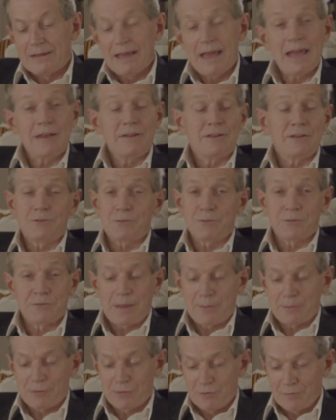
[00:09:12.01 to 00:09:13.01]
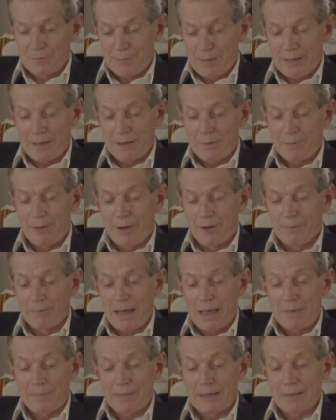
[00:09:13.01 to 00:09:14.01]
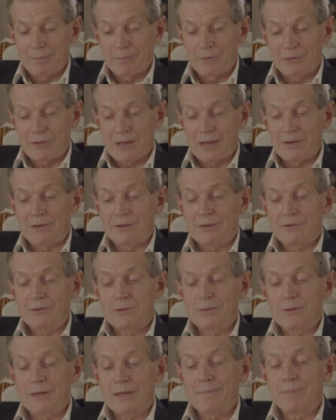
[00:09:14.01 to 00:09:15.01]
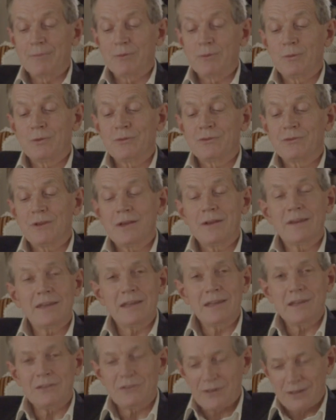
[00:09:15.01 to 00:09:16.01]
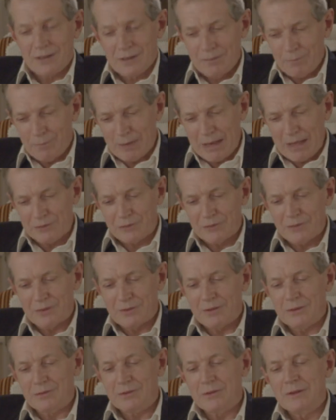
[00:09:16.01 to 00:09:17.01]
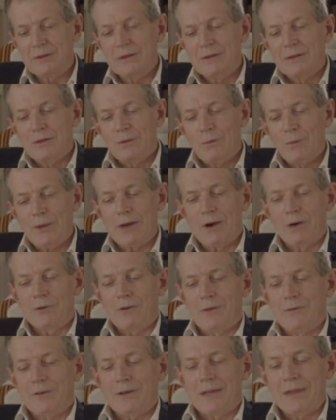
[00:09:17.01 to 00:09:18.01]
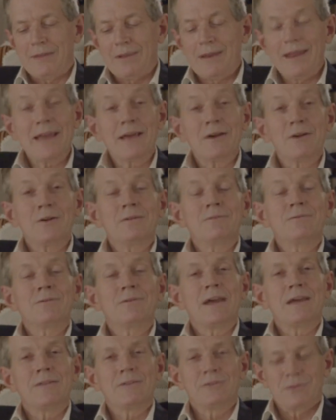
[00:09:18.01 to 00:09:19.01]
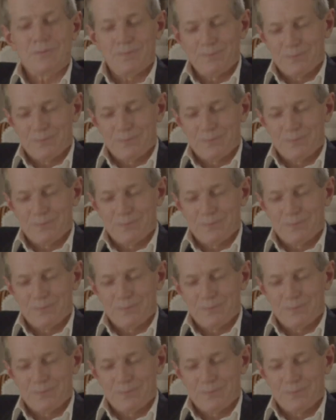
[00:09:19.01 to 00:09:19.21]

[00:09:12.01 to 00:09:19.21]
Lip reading: and his reception of me upon my being presented to him was so easy and pleasant that we got on together like old friends.